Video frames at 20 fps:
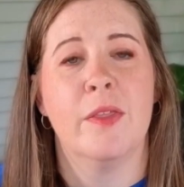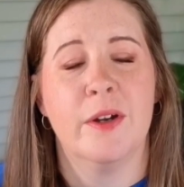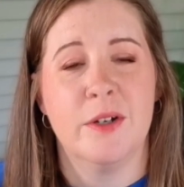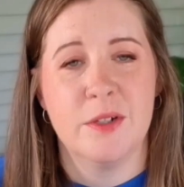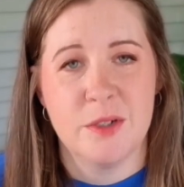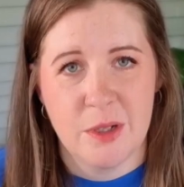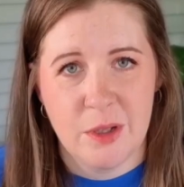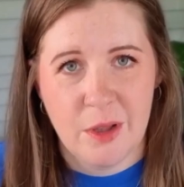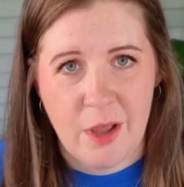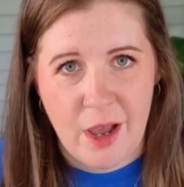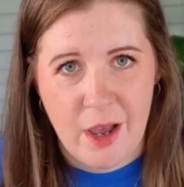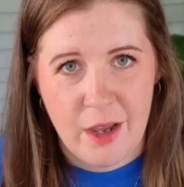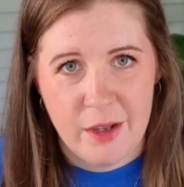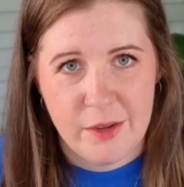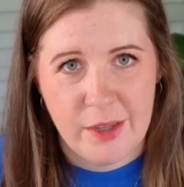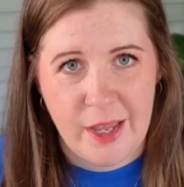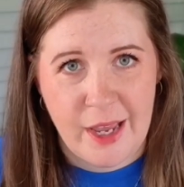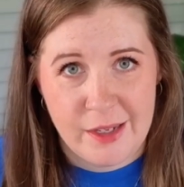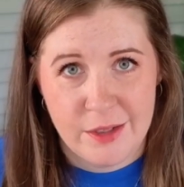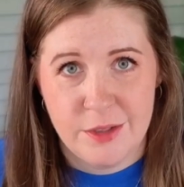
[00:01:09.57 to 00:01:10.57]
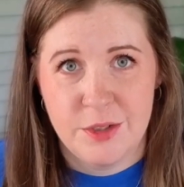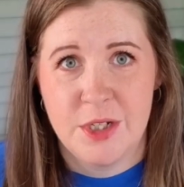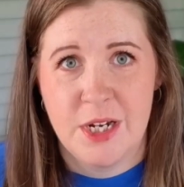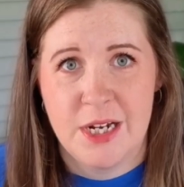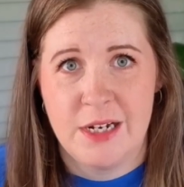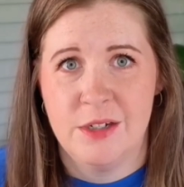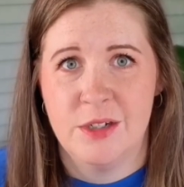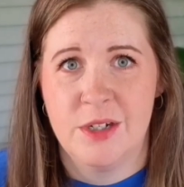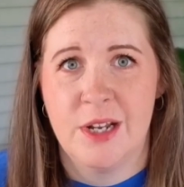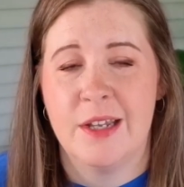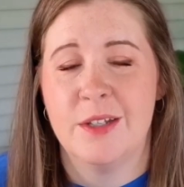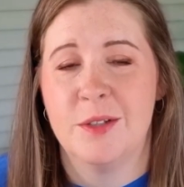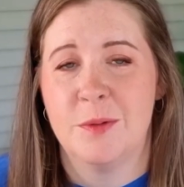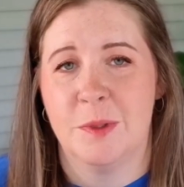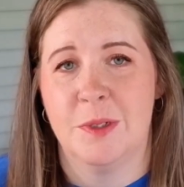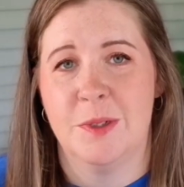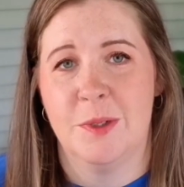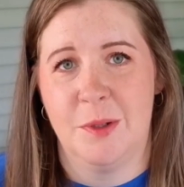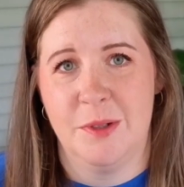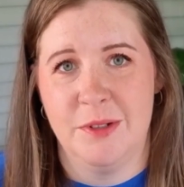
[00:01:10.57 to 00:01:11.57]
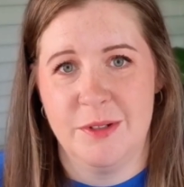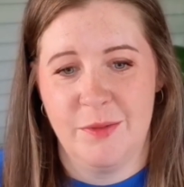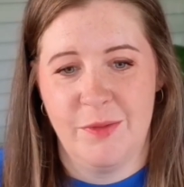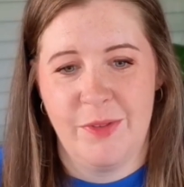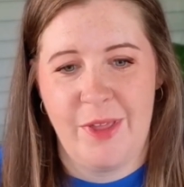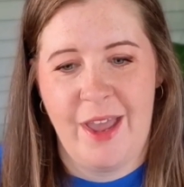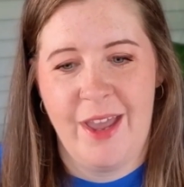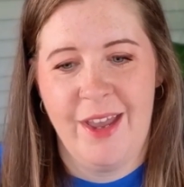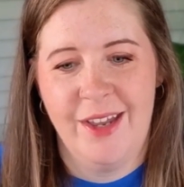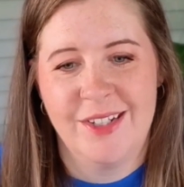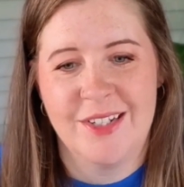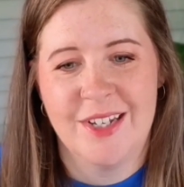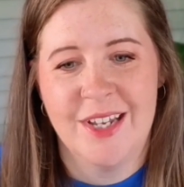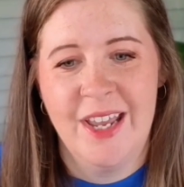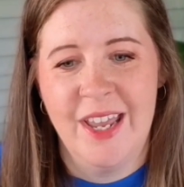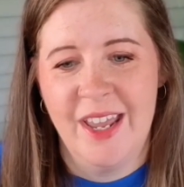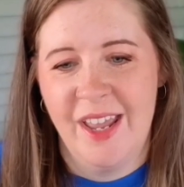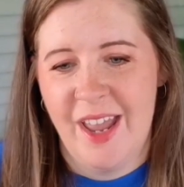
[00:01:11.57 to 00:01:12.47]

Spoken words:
there's a lot that has changed as a result of that.